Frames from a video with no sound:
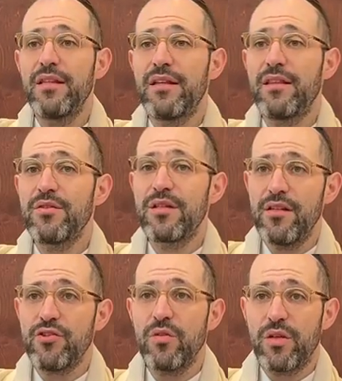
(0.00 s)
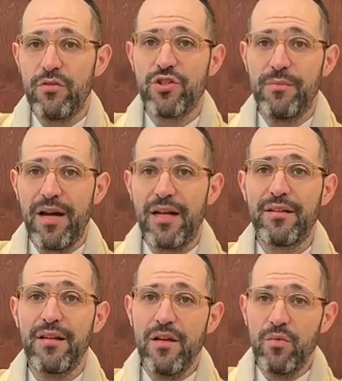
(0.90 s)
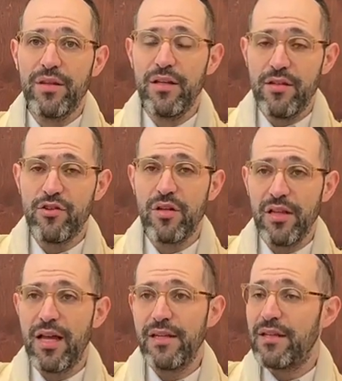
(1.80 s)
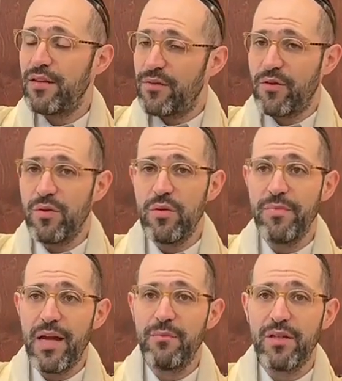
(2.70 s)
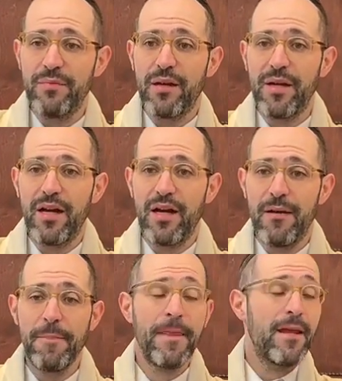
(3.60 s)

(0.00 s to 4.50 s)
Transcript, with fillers: that there's additional Kvod Shabbat with the additional light, and therefore you wouldn't be able to make a bracha.